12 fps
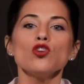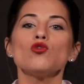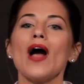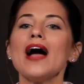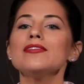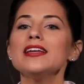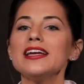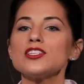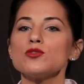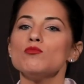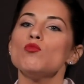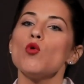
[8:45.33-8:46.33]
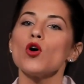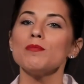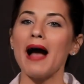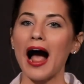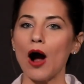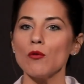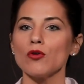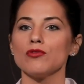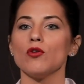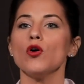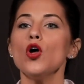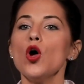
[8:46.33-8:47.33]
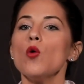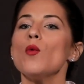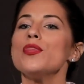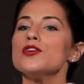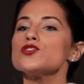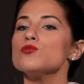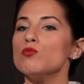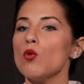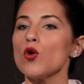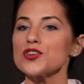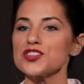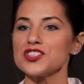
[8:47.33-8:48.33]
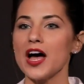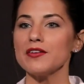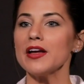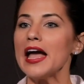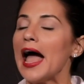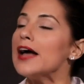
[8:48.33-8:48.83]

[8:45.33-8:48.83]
Gravity gets more powerful when there's more stuff,